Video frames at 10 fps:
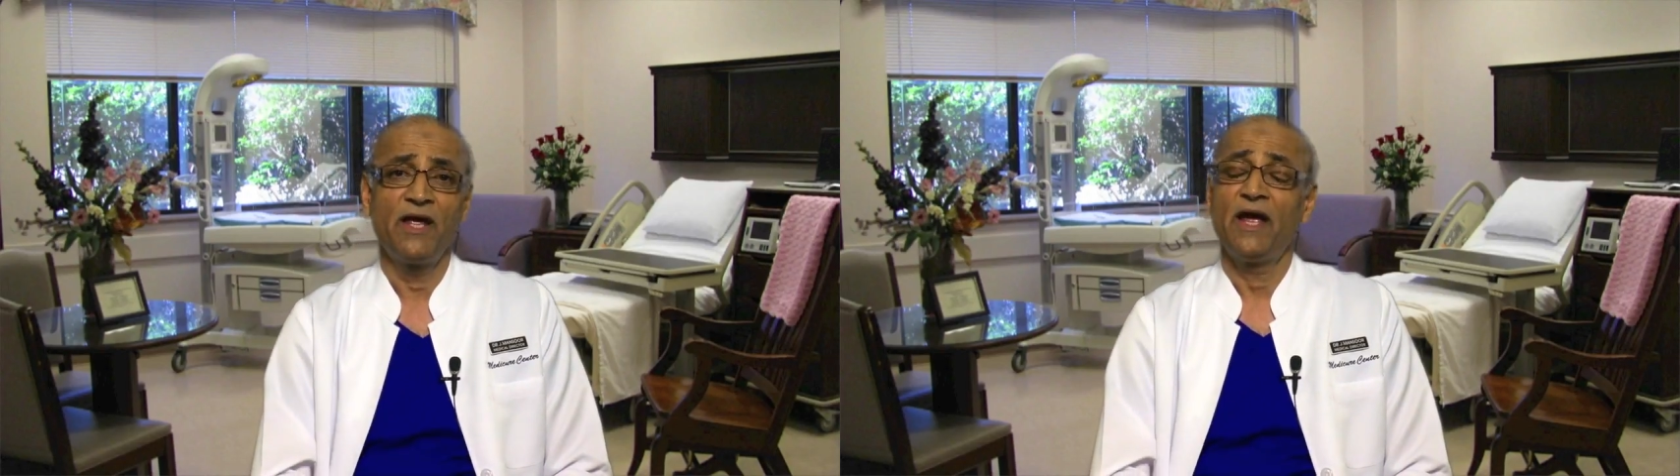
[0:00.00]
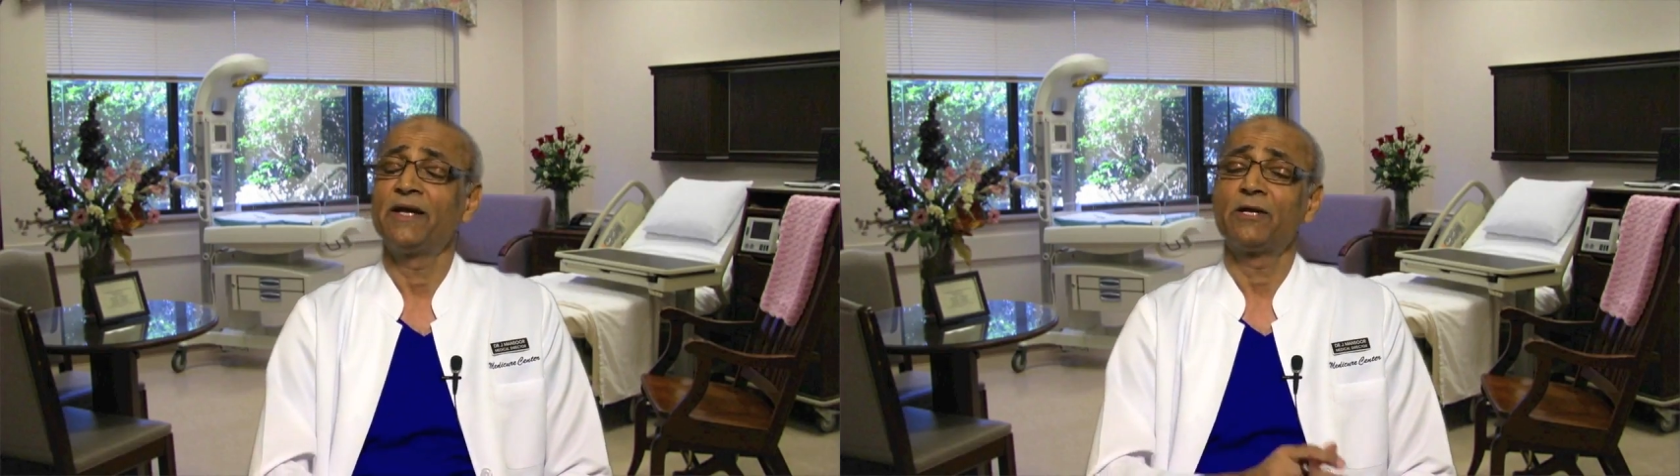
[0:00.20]

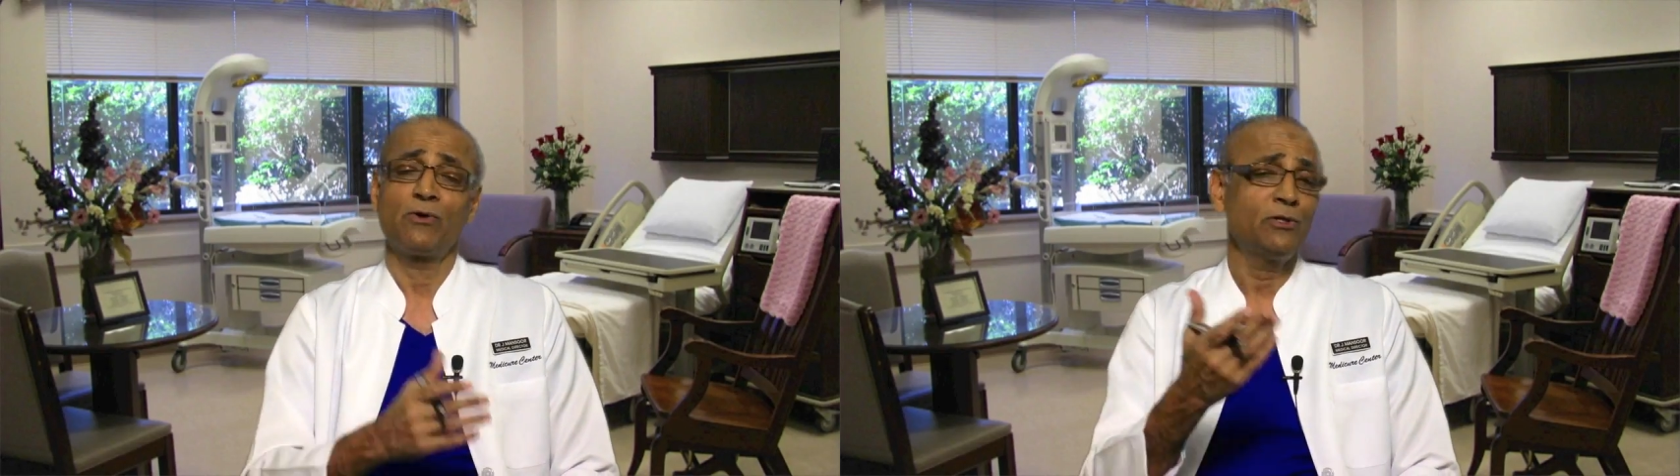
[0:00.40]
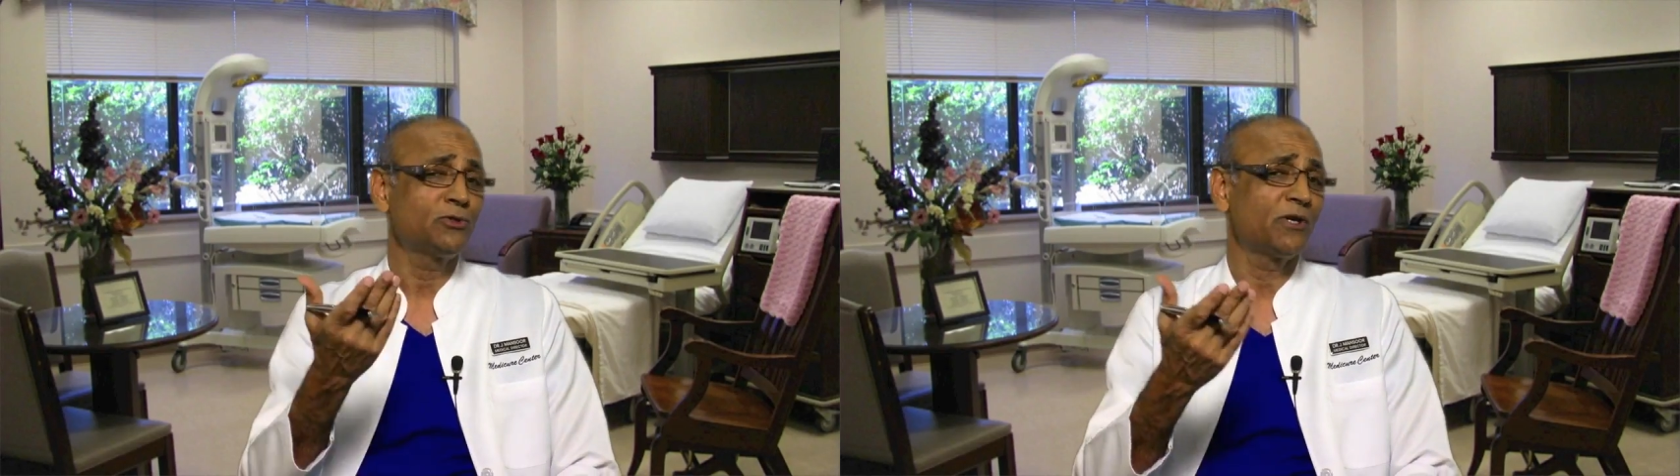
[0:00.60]
and can
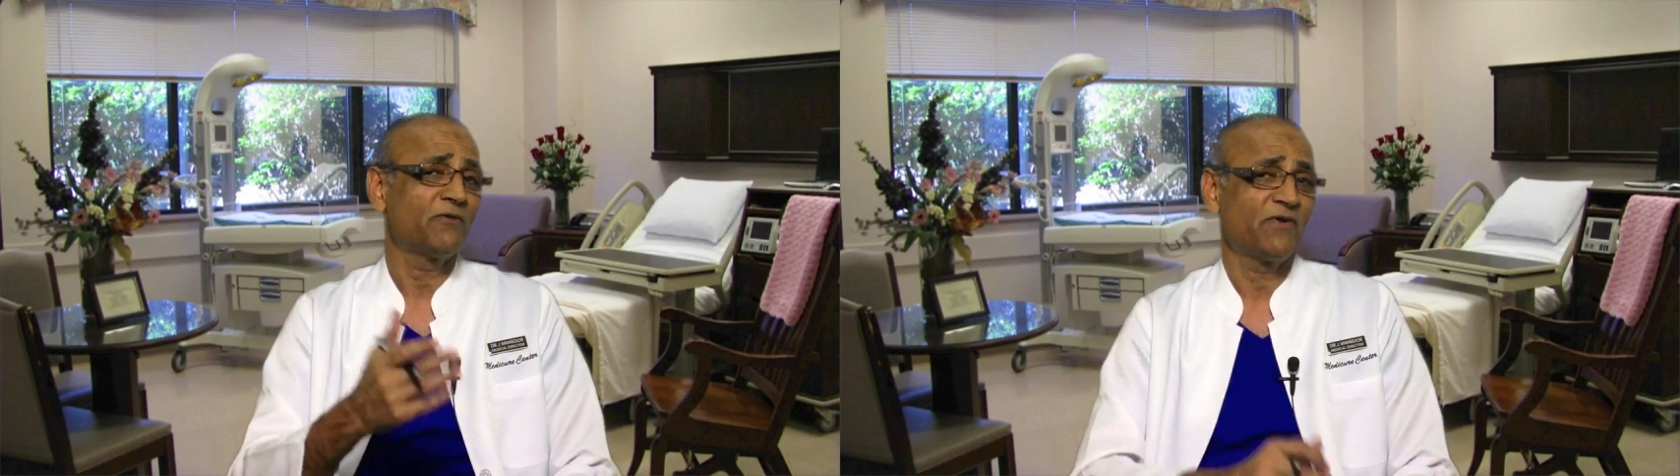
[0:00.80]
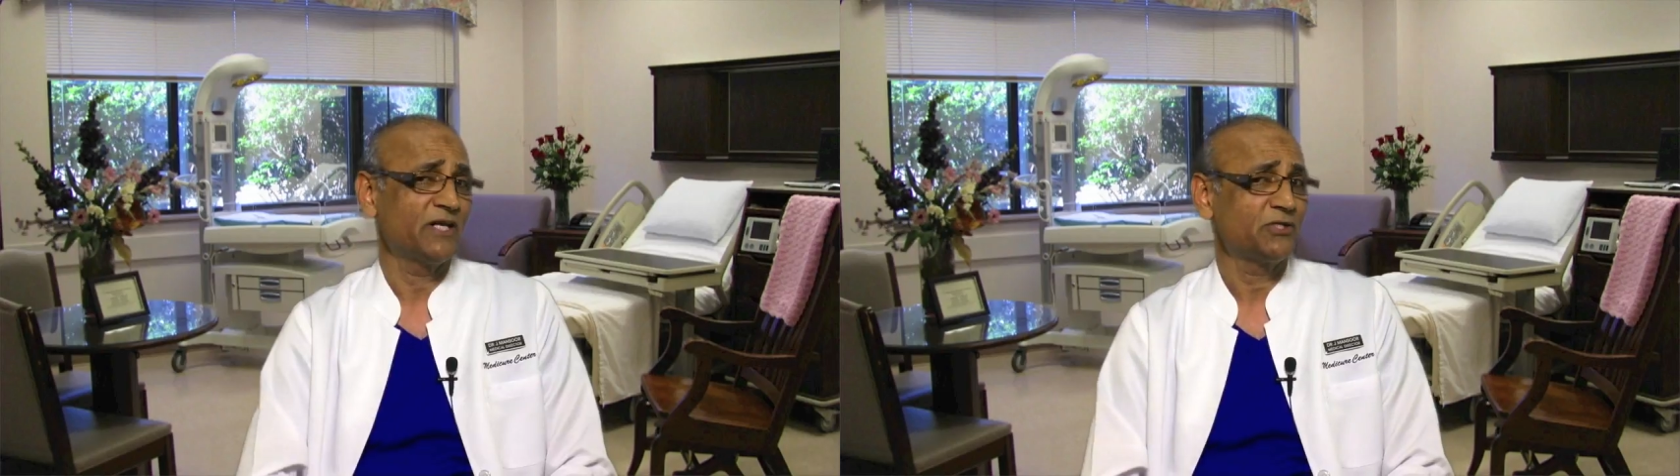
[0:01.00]
also
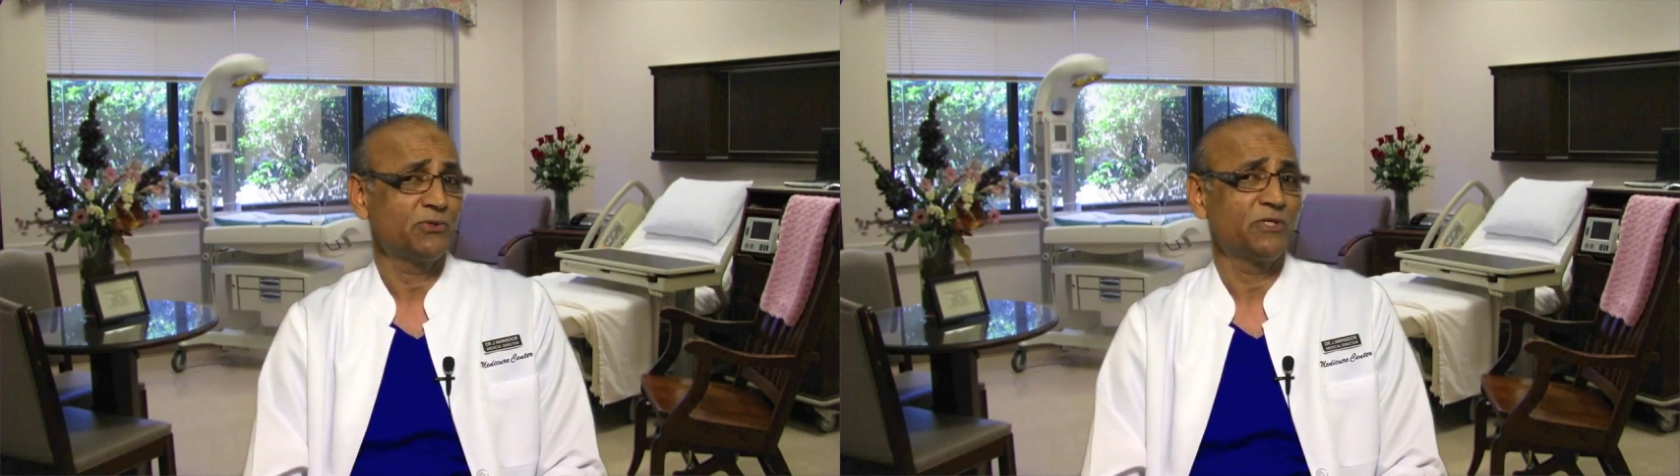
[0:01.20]
give rise to